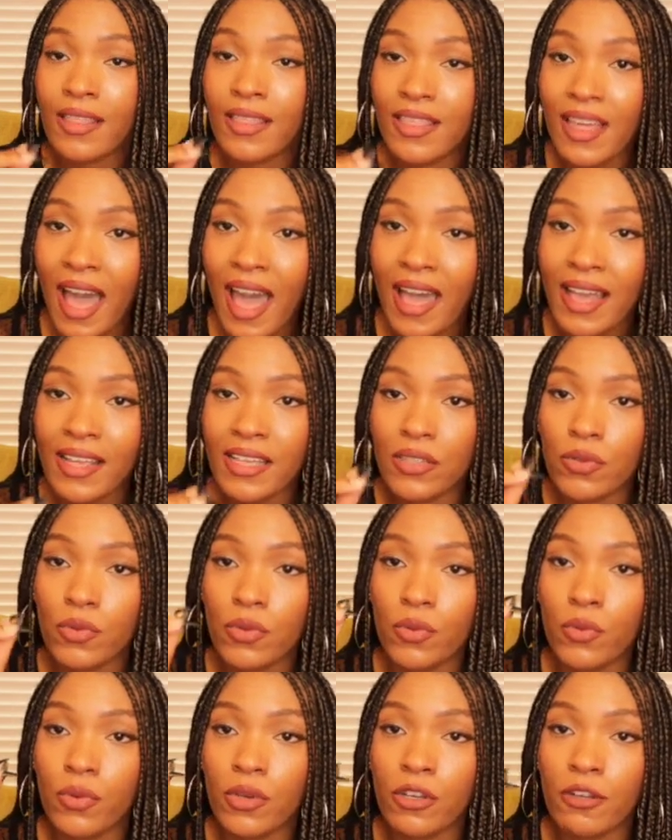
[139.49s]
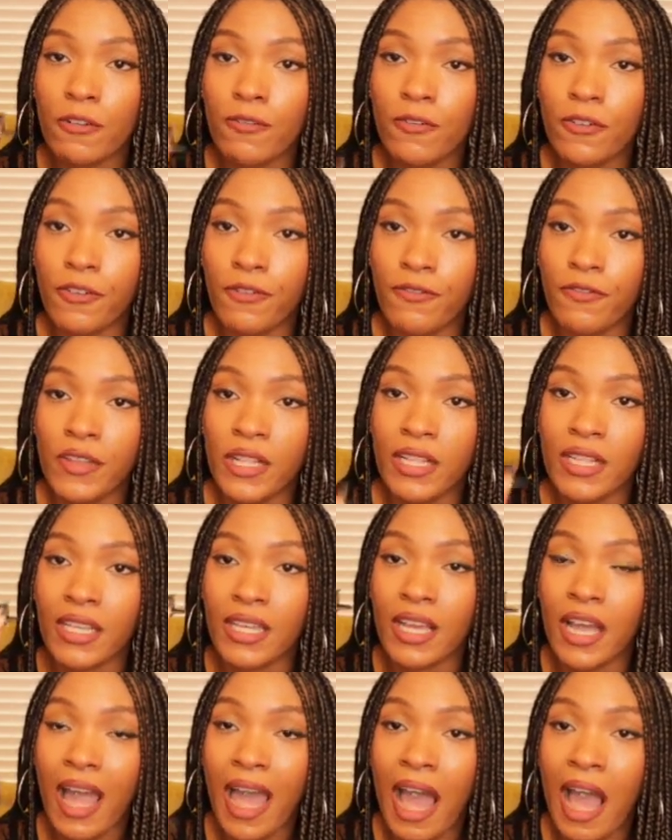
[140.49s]
That is when we are
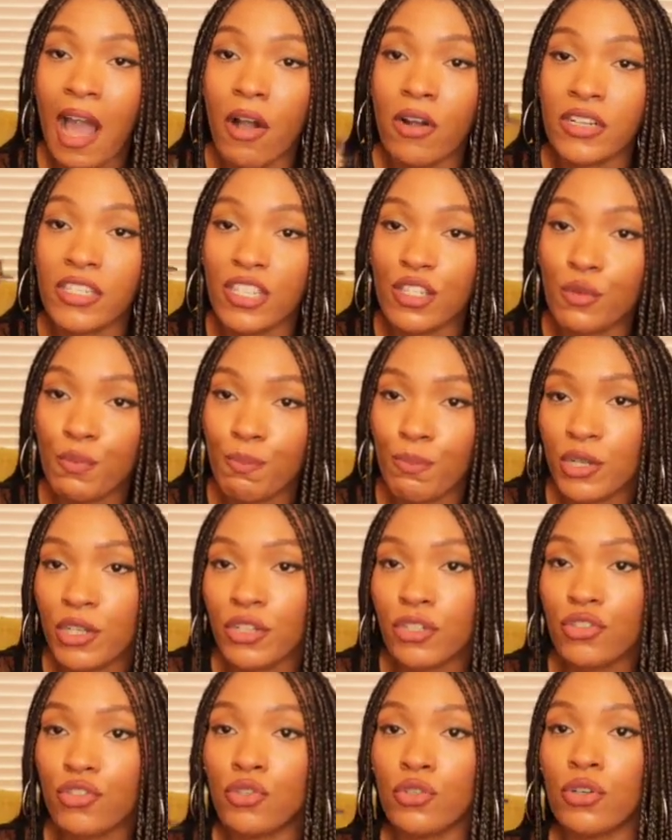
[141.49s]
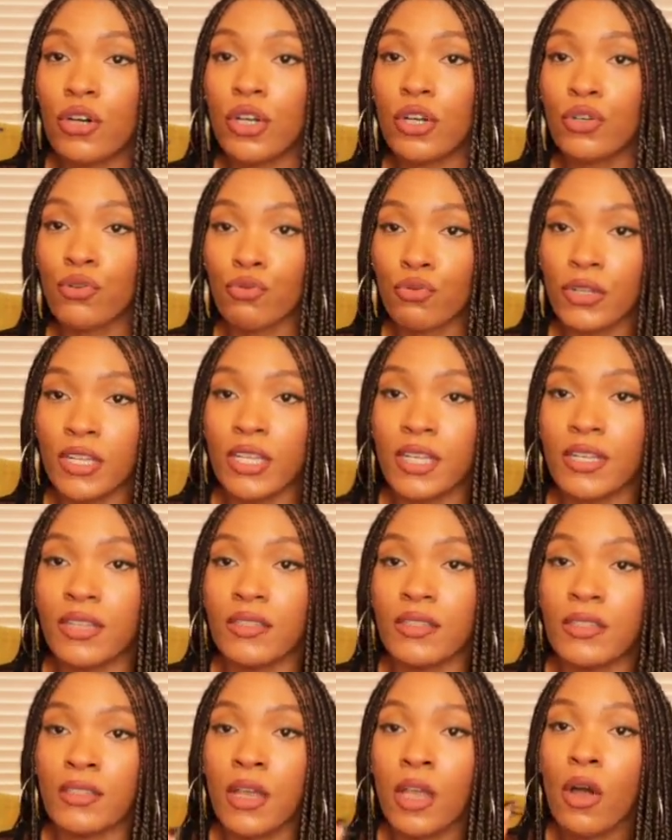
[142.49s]
fulfilling our spiritual
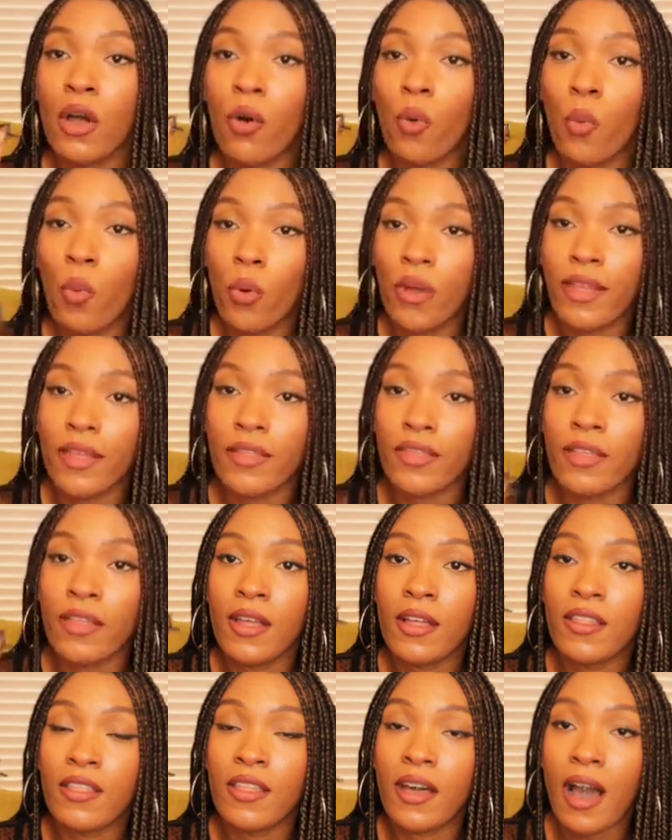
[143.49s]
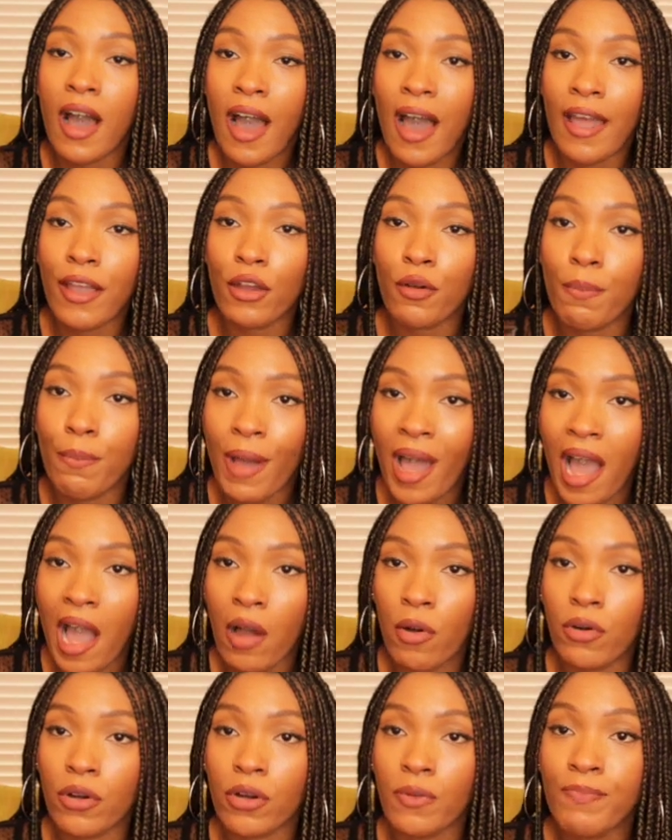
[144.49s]
agreements with the higher
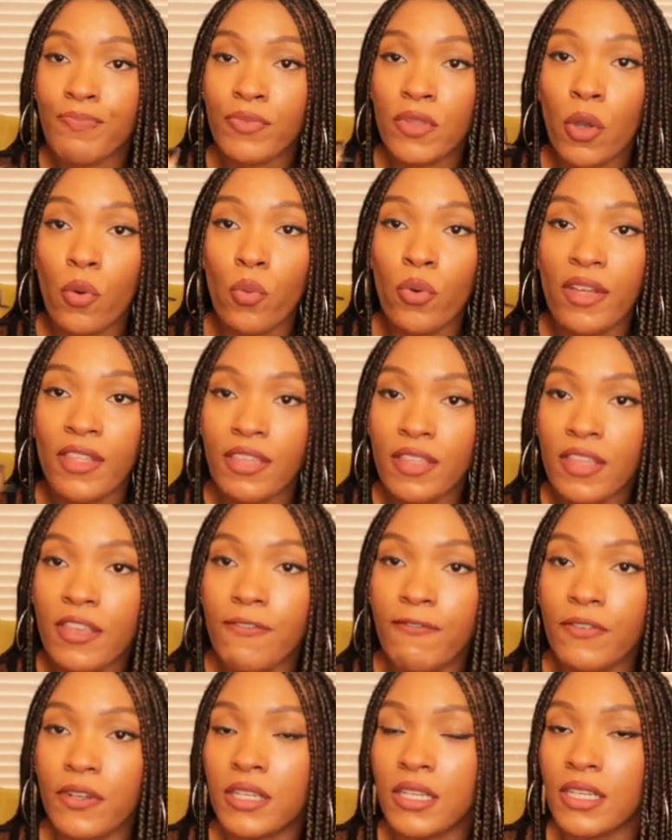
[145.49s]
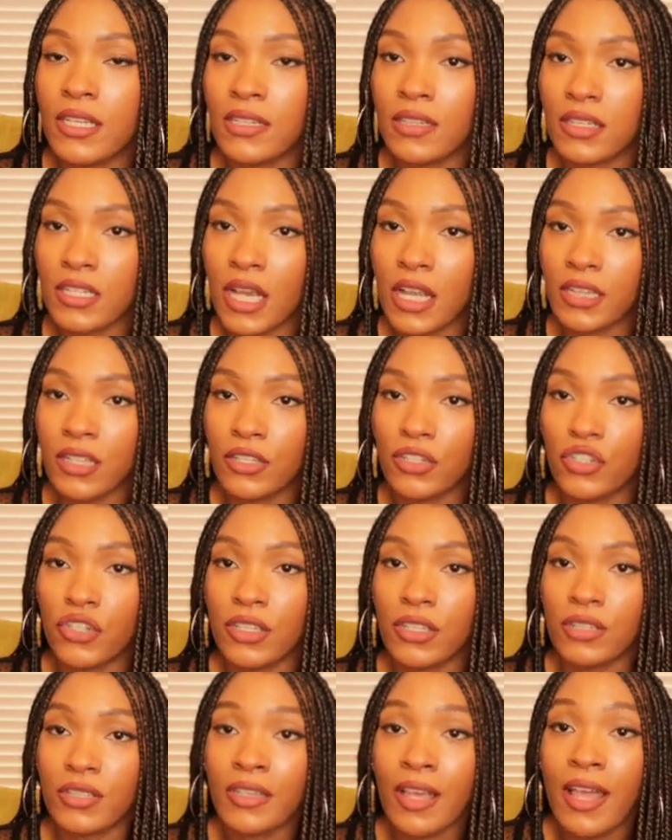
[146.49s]
power, with infinite
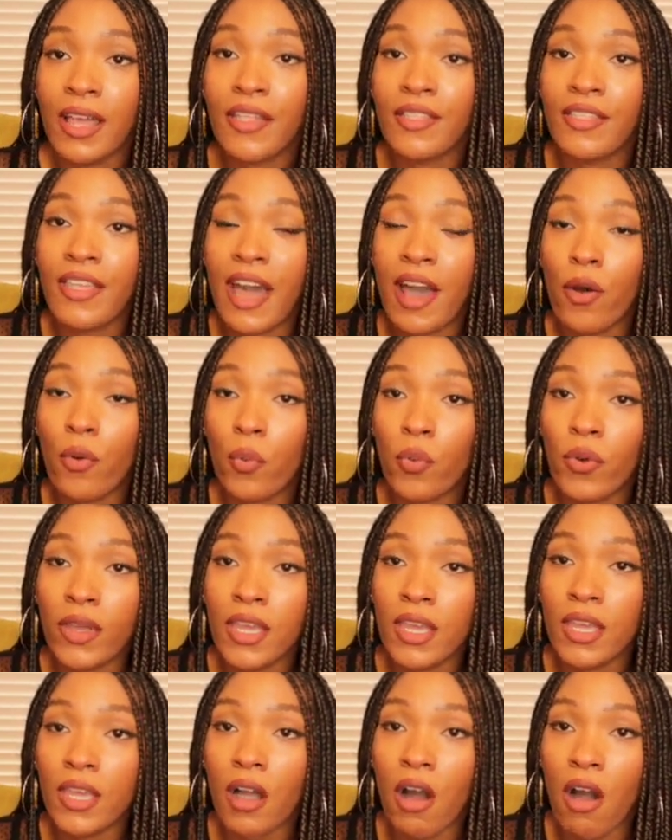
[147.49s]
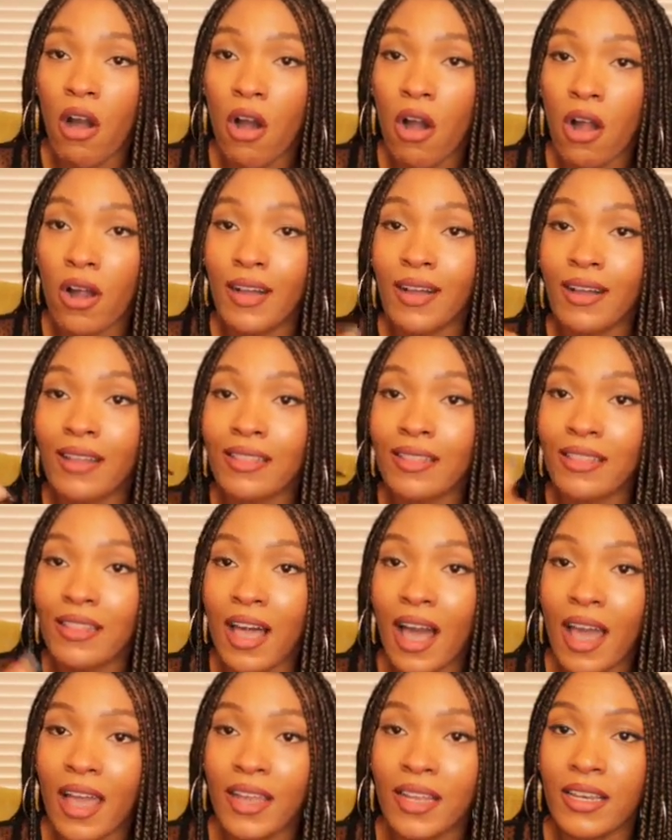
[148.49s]
intelligence, that we are
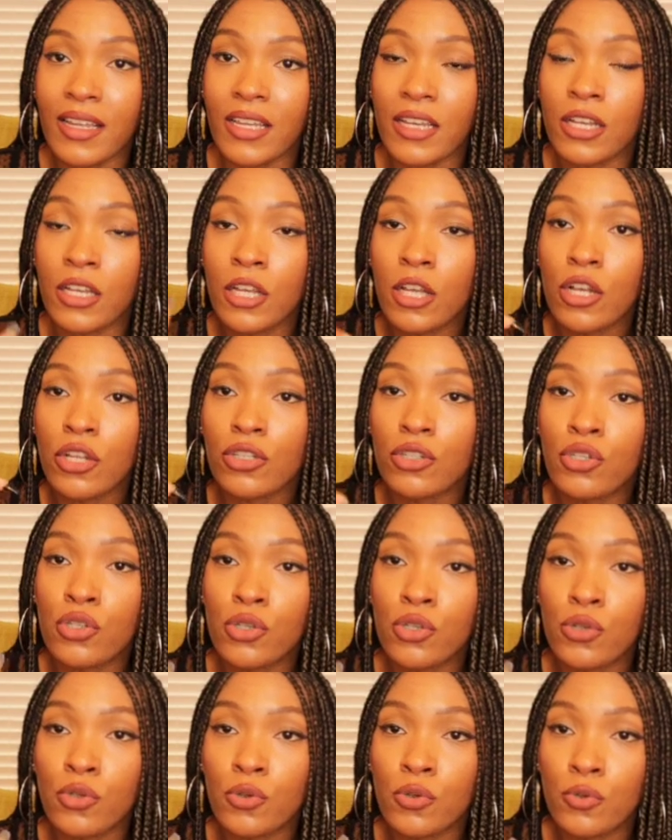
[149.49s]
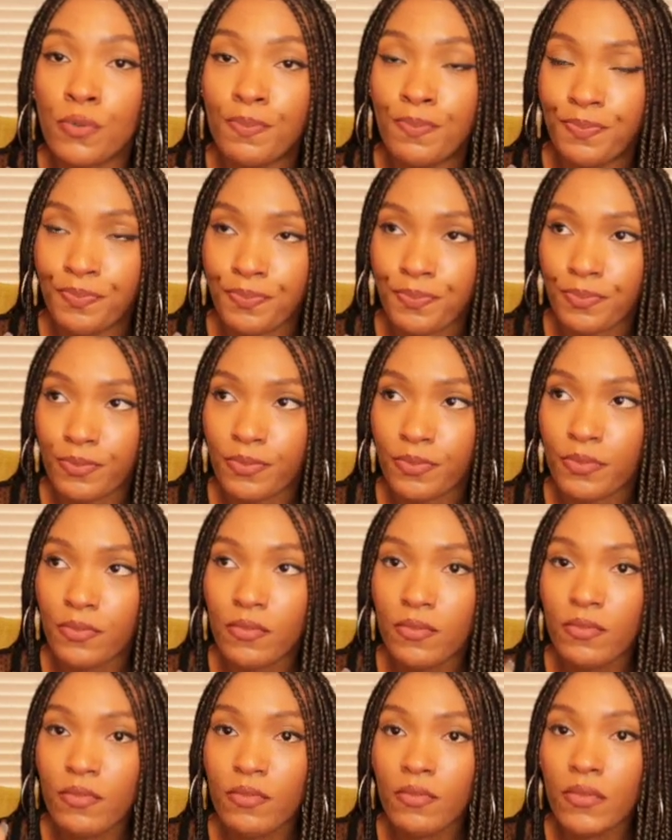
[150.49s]
aligning to
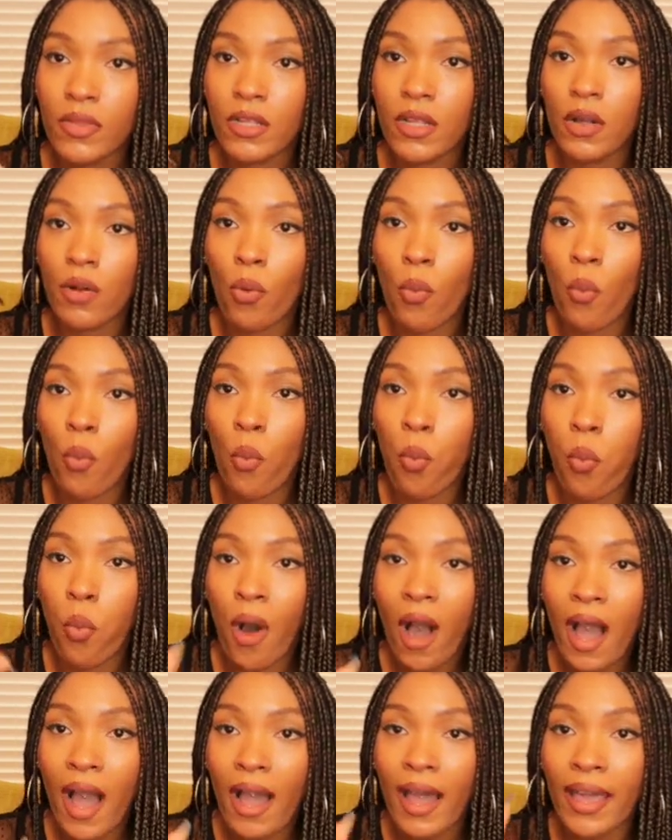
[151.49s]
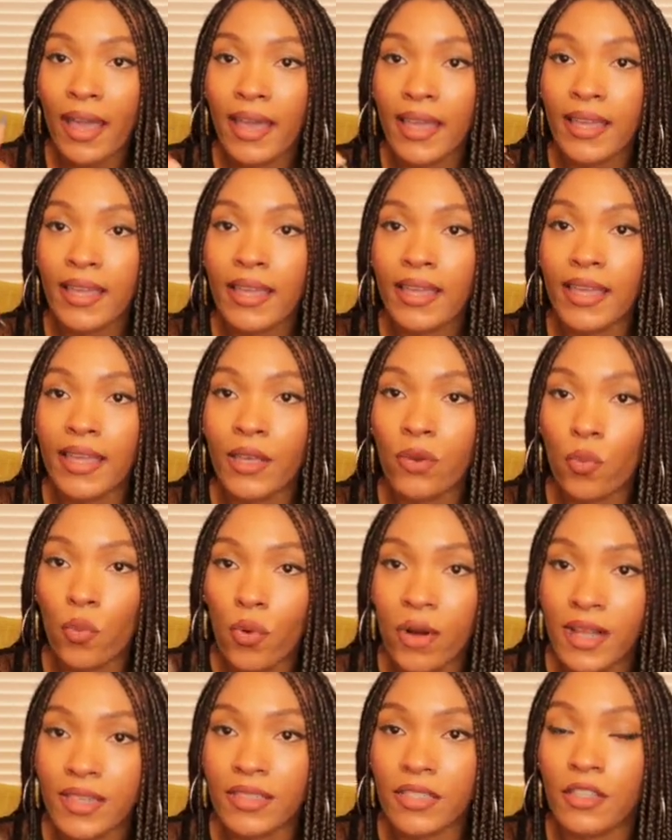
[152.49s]
why it
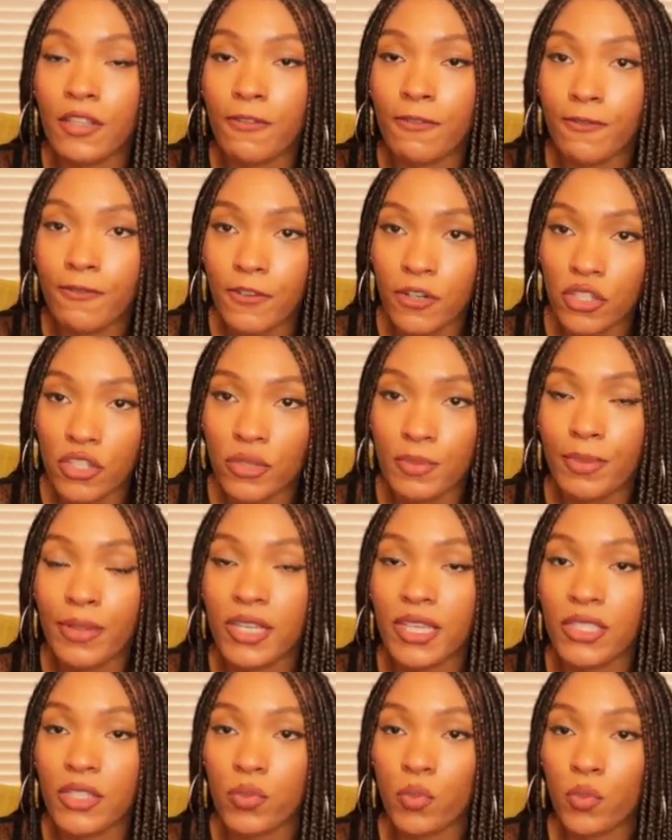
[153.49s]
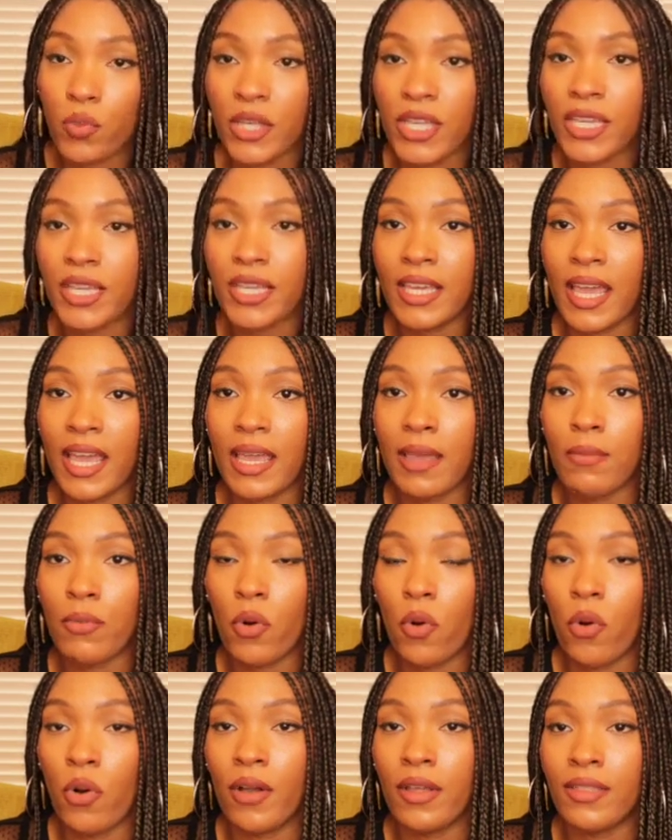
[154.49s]
was in the first place we
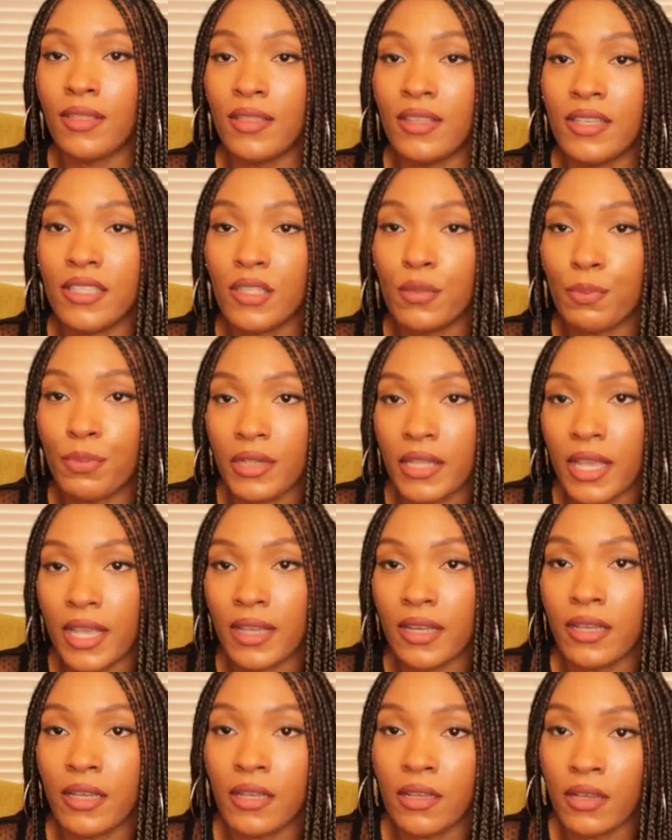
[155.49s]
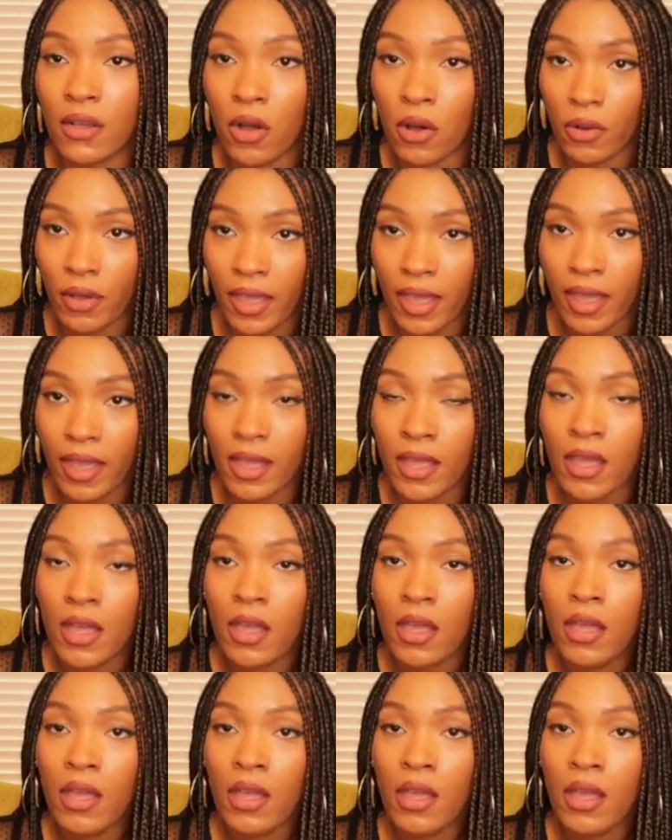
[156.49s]
came on this planet, okay?